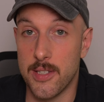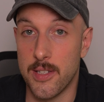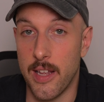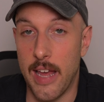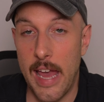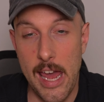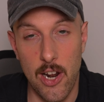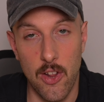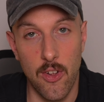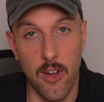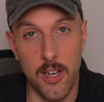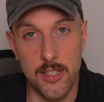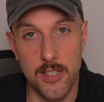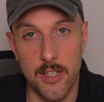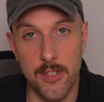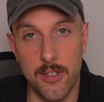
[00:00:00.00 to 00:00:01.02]
the
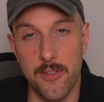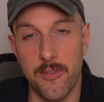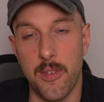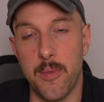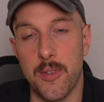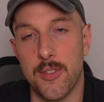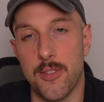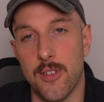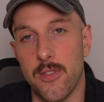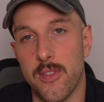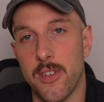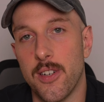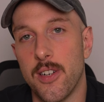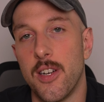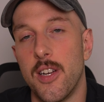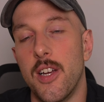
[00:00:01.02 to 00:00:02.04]
analog signal from the
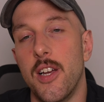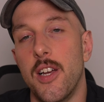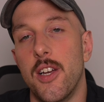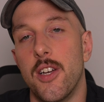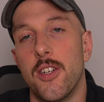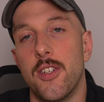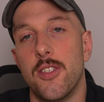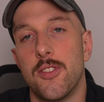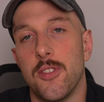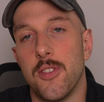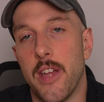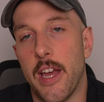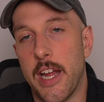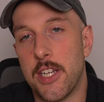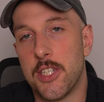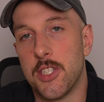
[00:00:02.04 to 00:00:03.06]
server to the
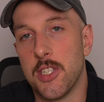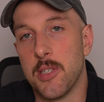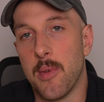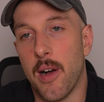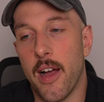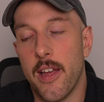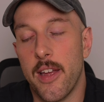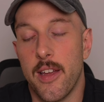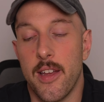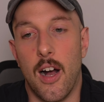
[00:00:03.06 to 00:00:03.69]
HDMI.